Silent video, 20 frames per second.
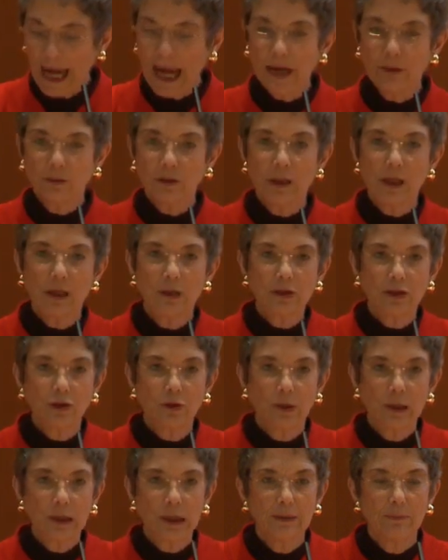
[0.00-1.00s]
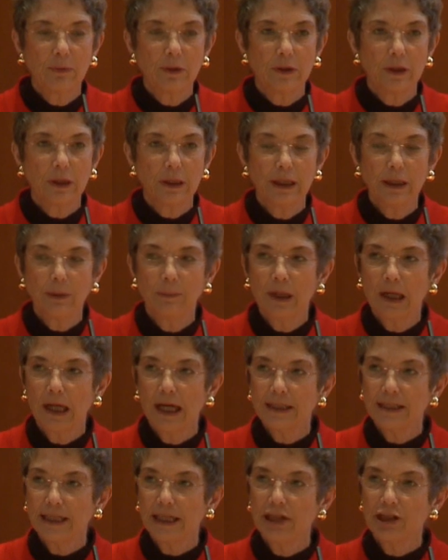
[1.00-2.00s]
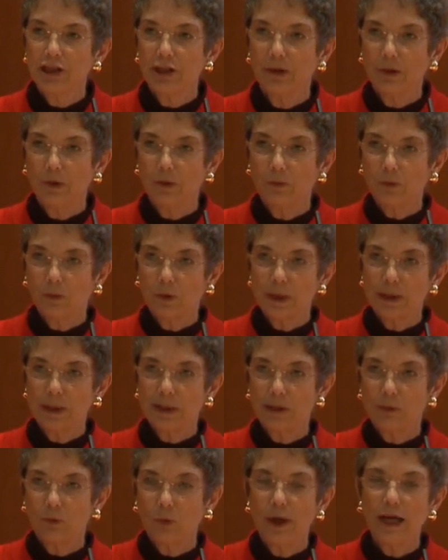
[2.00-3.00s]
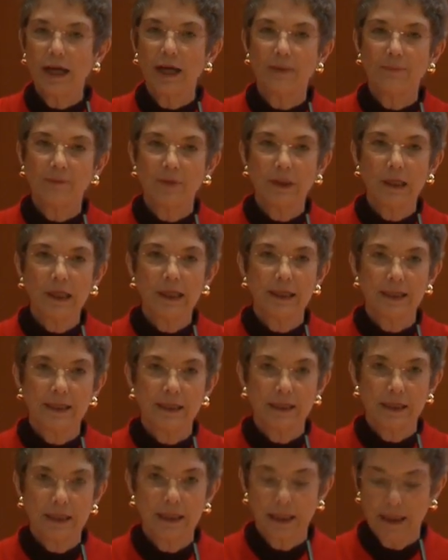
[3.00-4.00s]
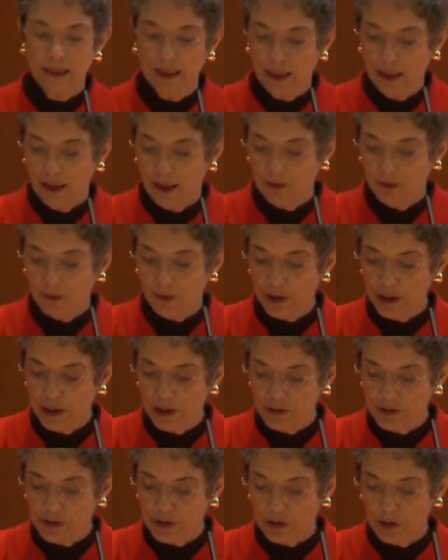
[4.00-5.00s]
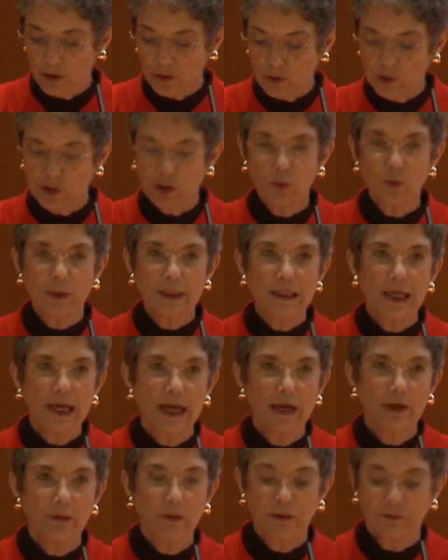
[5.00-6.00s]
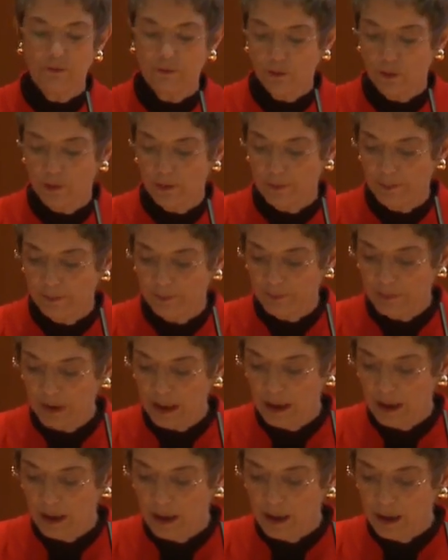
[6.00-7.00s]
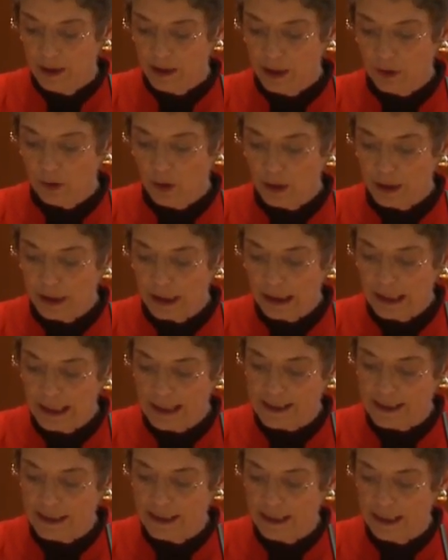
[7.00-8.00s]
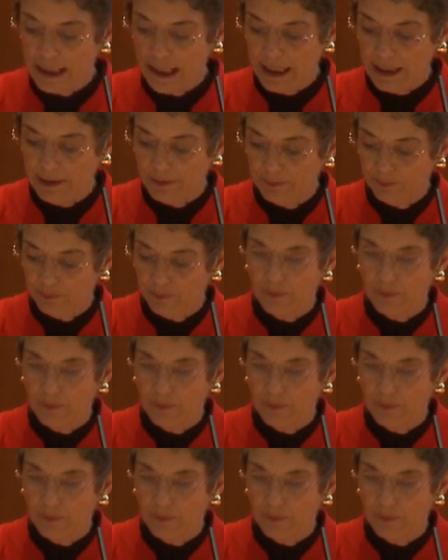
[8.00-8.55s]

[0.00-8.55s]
Agricultural liberalization was way up the list 30 years ago, so was land reform. They're on the list today.